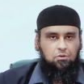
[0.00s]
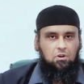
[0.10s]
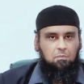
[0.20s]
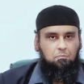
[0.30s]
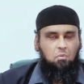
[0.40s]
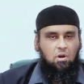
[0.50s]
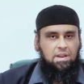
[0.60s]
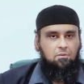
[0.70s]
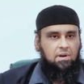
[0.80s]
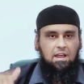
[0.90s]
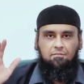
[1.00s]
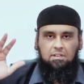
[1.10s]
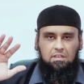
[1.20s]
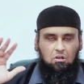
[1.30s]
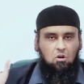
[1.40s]
you know, body,
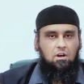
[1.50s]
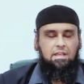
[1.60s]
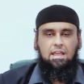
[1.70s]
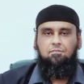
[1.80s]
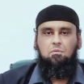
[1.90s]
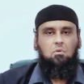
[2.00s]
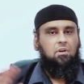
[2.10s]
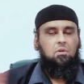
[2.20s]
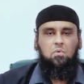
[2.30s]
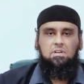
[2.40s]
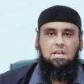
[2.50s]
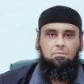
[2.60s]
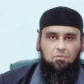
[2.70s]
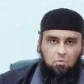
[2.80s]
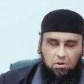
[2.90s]
whatever the God gave you body, what
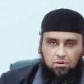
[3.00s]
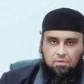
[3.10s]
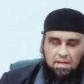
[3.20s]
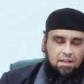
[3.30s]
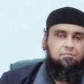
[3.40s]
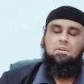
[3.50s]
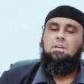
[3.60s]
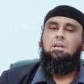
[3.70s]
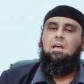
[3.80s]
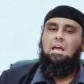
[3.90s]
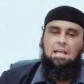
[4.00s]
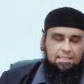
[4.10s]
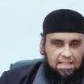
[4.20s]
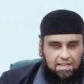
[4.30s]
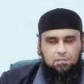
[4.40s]
type of body you have.
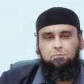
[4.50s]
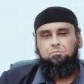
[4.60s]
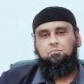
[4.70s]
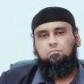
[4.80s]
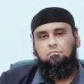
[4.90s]
And then